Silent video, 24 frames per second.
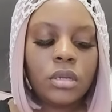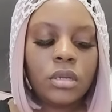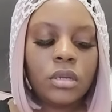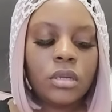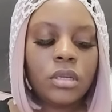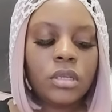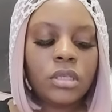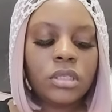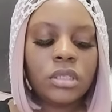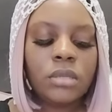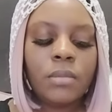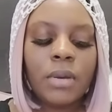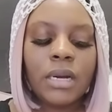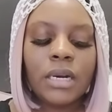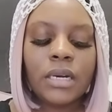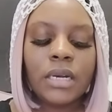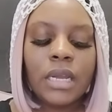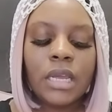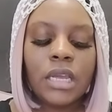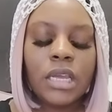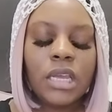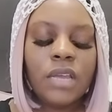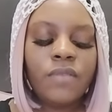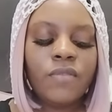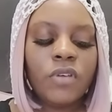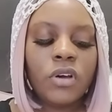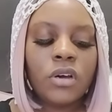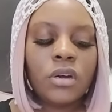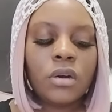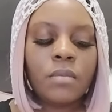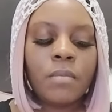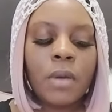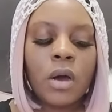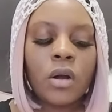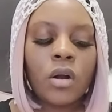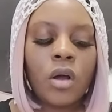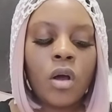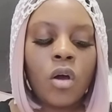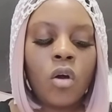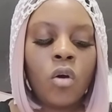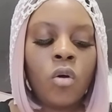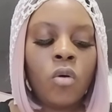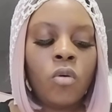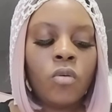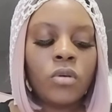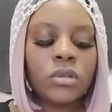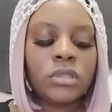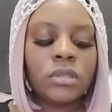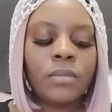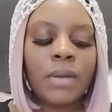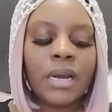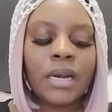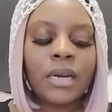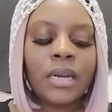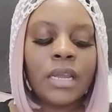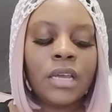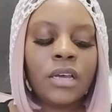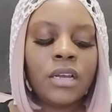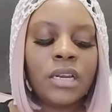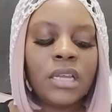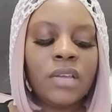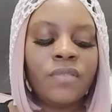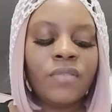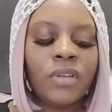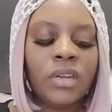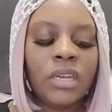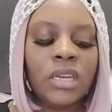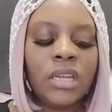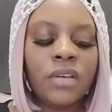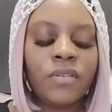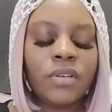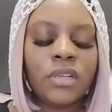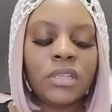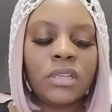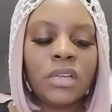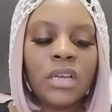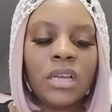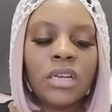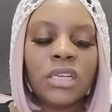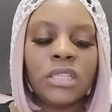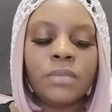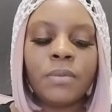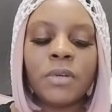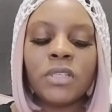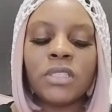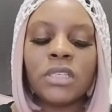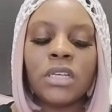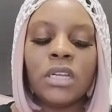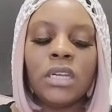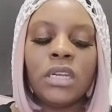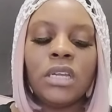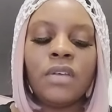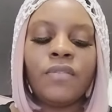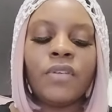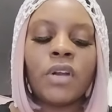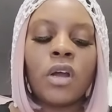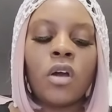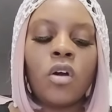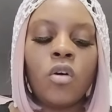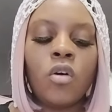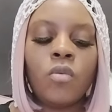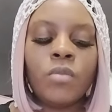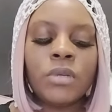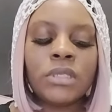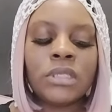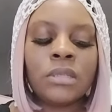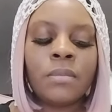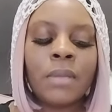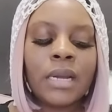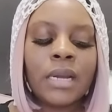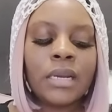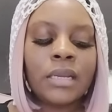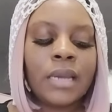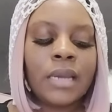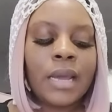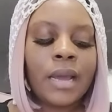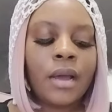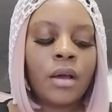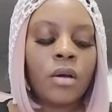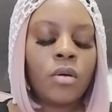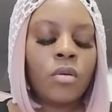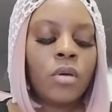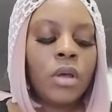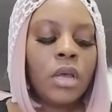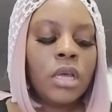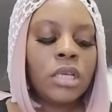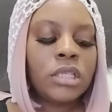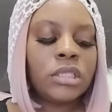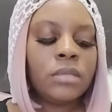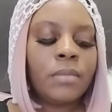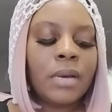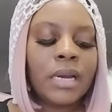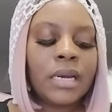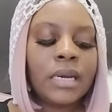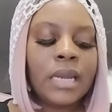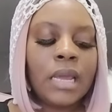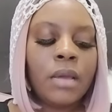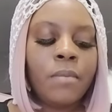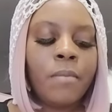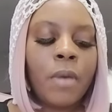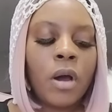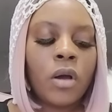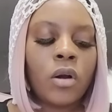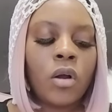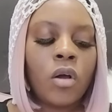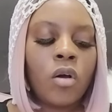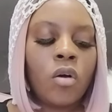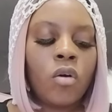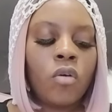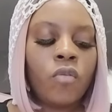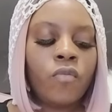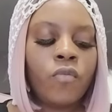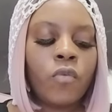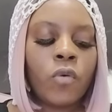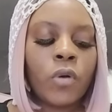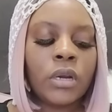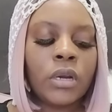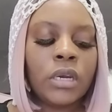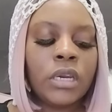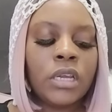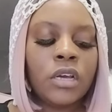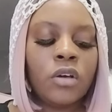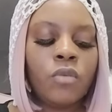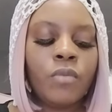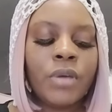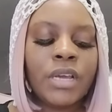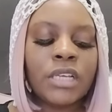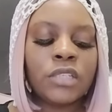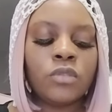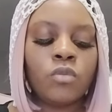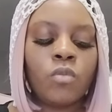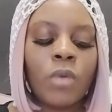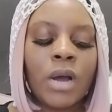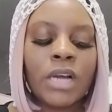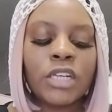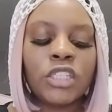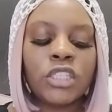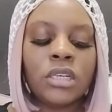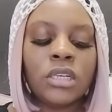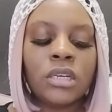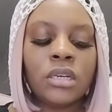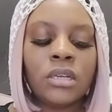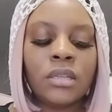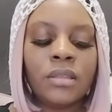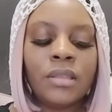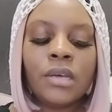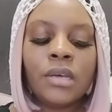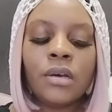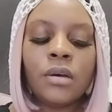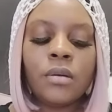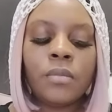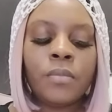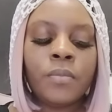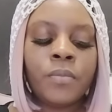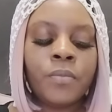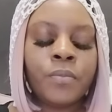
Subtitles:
Somebody they even could have bought a home. Somebody they could even live. This person could live in a home with somebody now. Somebody they bought a home for and live with is watching them.